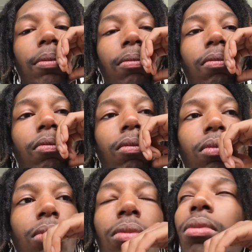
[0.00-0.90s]

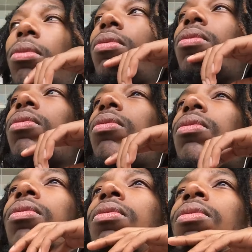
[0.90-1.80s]

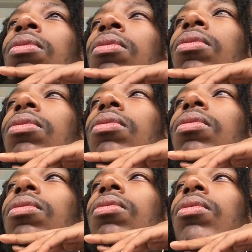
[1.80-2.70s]

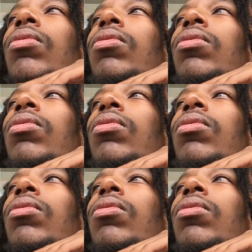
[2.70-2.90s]
Nothing is said.